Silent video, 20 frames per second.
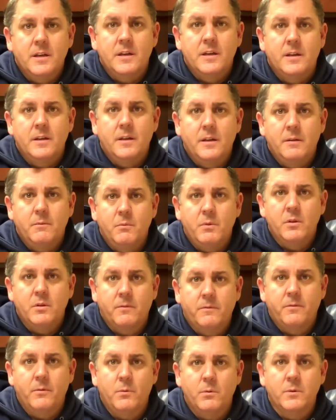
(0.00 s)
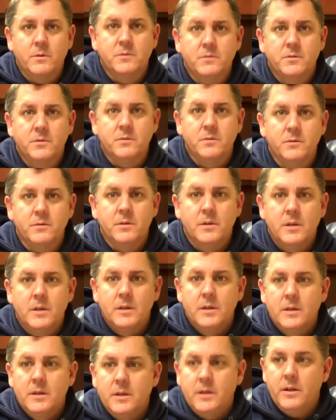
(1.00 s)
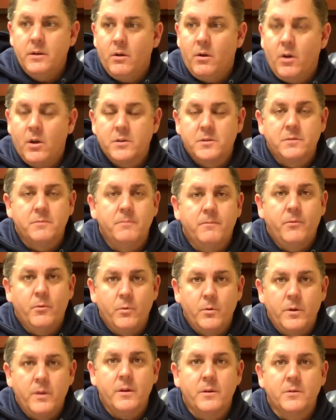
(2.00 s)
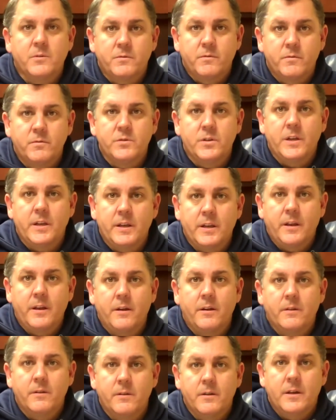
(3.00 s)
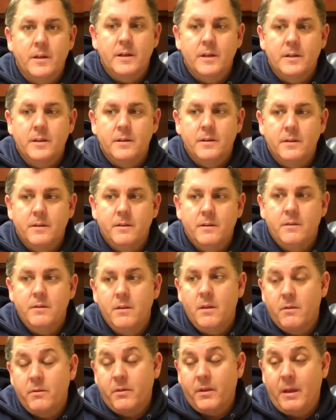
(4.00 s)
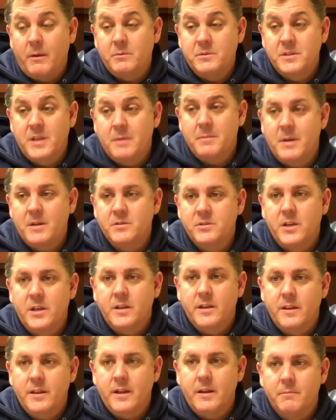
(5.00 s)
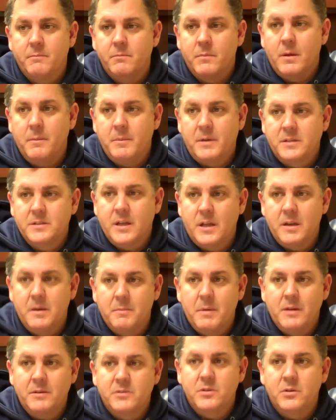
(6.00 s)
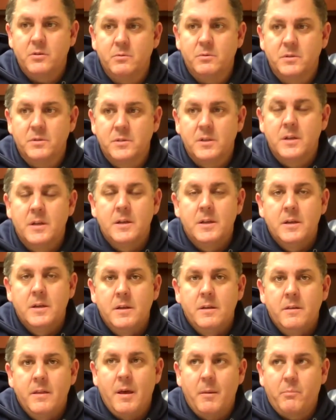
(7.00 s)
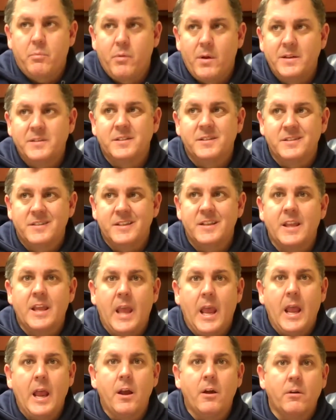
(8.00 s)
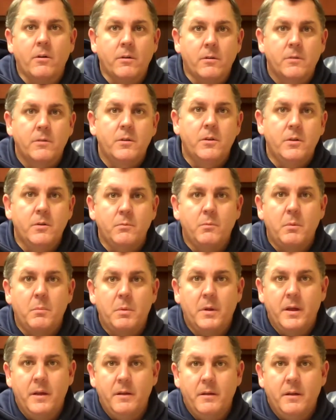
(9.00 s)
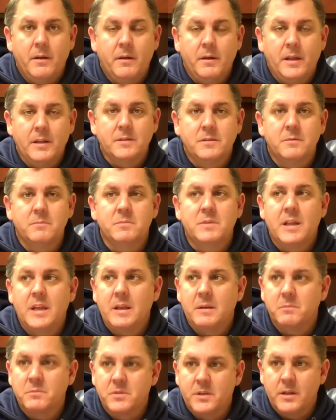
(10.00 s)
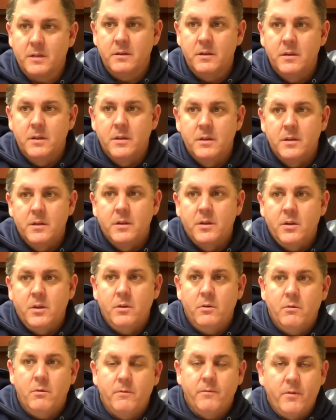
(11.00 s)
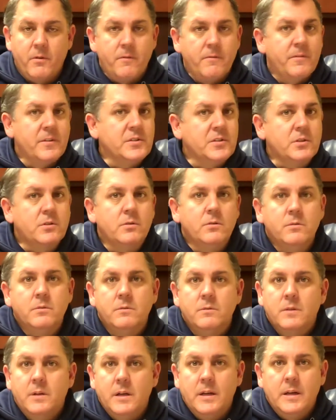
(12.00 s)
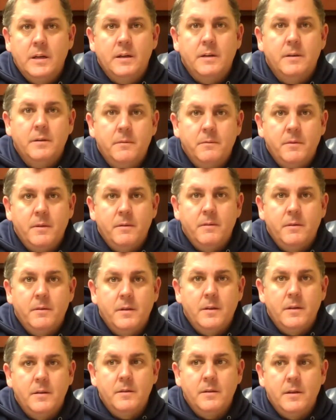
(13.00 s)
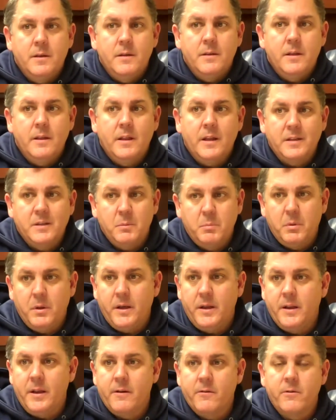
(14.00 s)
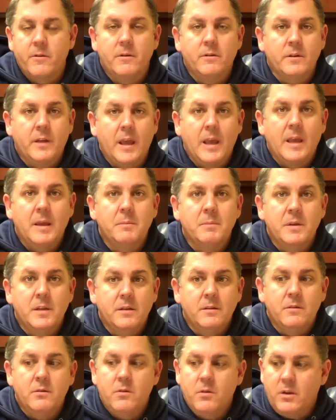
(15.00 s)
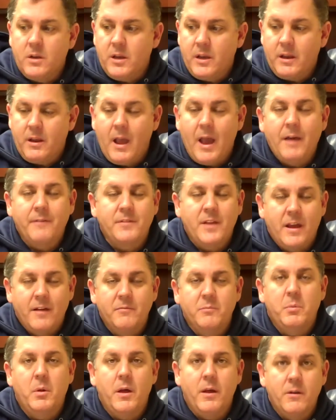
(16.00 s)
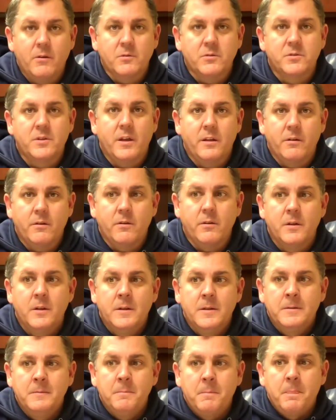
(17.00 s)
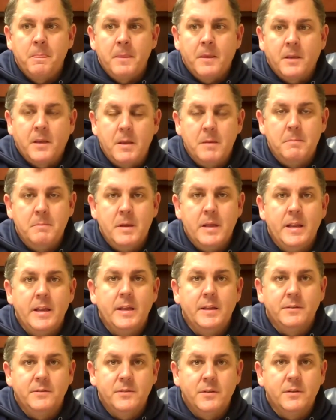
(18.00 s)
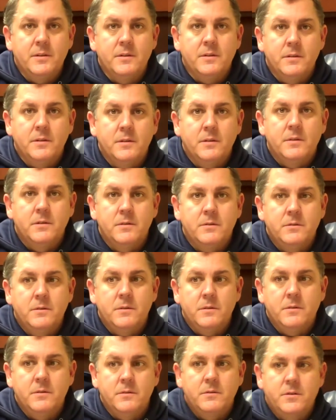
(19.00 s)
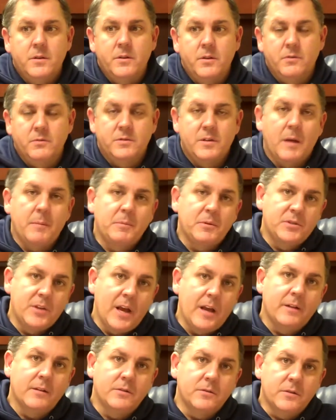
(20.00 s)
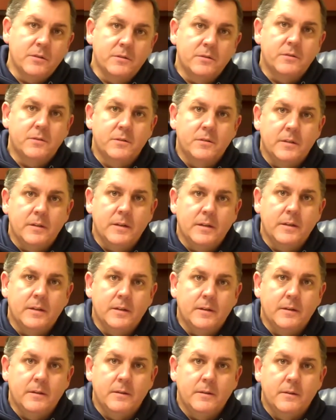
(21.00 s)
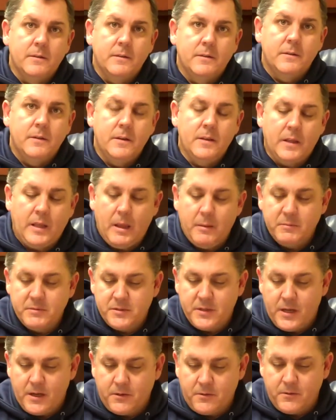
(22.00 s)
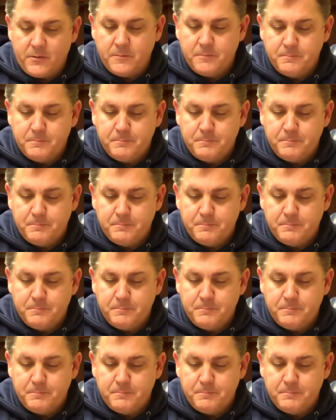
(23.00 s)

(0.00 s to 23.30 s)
Uh, and we look forward to an awesome four years for Gina here. Uh, another thing I would say about Gina that I'm, I'm excited about too is that presence in the air. You know, we play against some teams that you know, are very physical, um, and uh, they like to play an aerial game, and you, you, have to have players that are committed to to, to those type of challenges uh, in the game of soccer.